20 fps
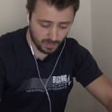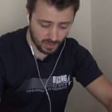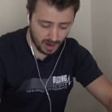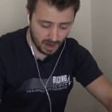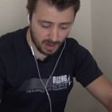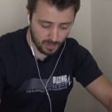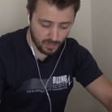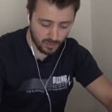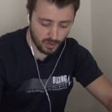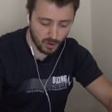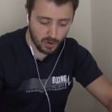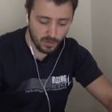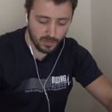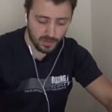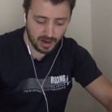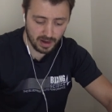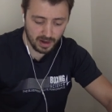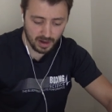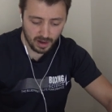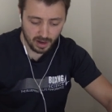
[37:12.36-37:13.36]

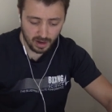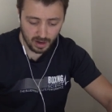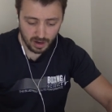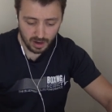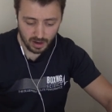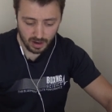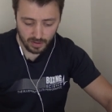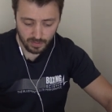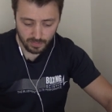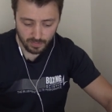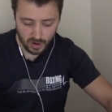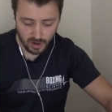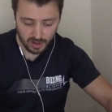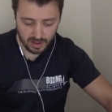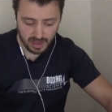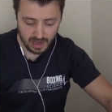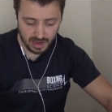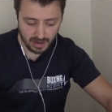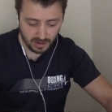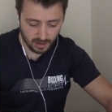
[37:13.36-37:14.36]
improving
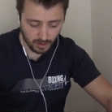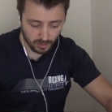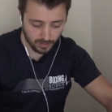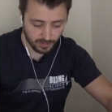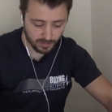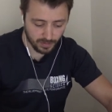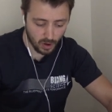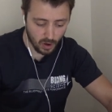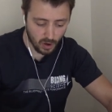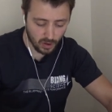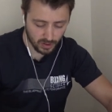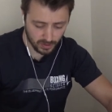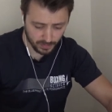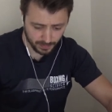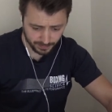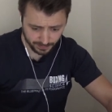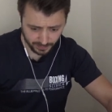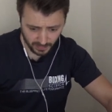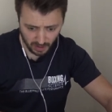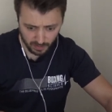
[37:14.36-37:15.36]
rotational force
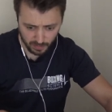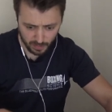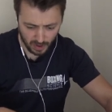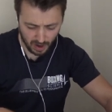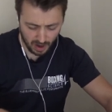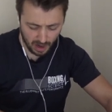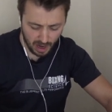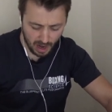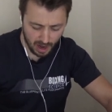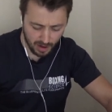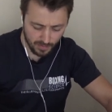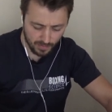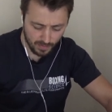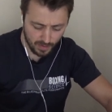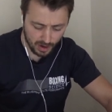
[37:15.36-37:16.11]
and uh,